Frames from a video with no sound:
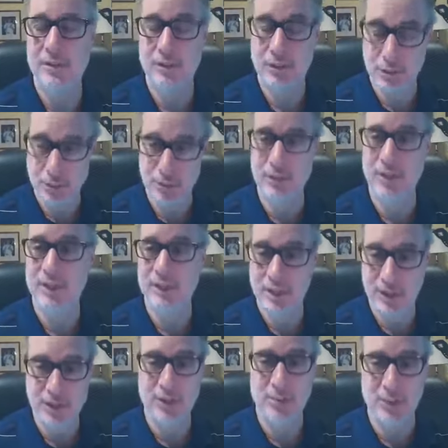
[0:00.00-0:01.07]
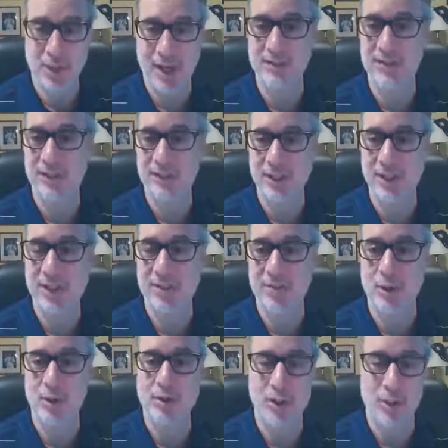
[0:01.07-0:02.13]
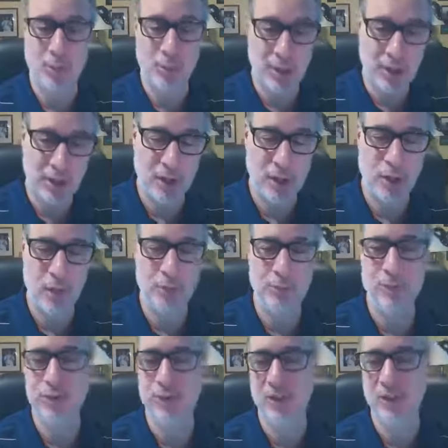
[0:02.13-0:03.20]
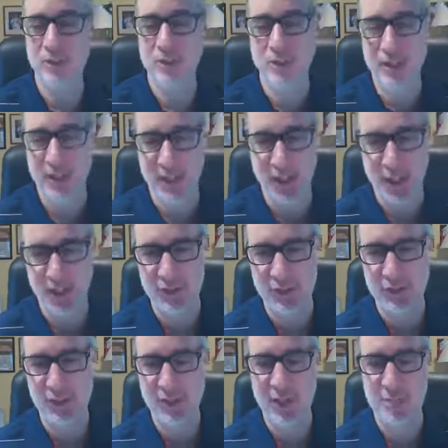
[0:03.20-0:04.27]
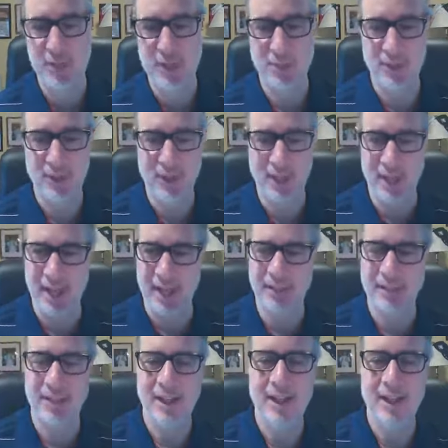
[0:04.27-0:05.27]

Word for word: through the teaching process of getting folks that are work at home, using different technologies to get people to connect,